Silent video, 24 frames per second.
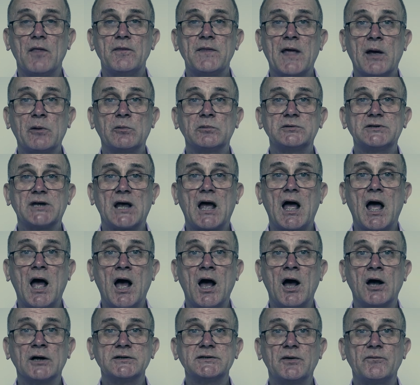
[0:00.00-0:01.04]
that was
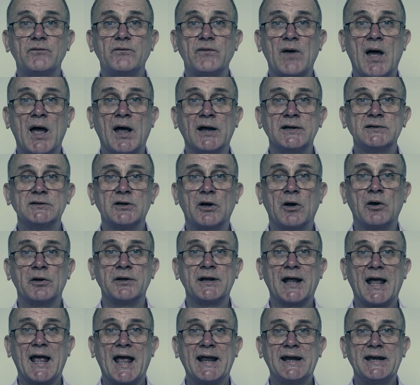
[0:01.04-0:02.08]
hard to find on
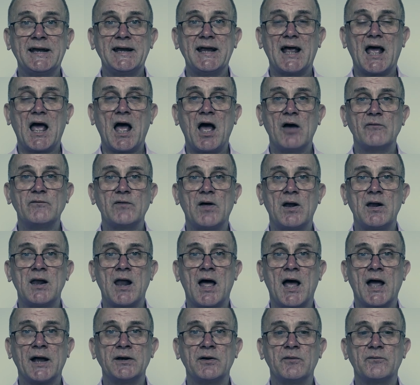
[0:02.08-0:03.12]
any other
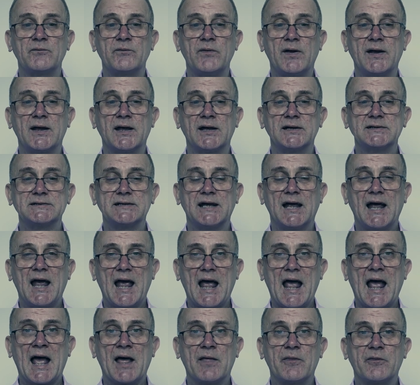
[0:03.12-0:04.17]
line of figures
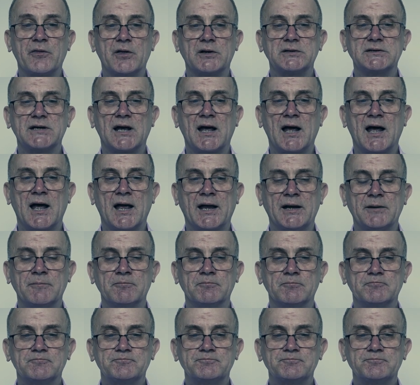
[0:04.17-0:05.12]
at the time.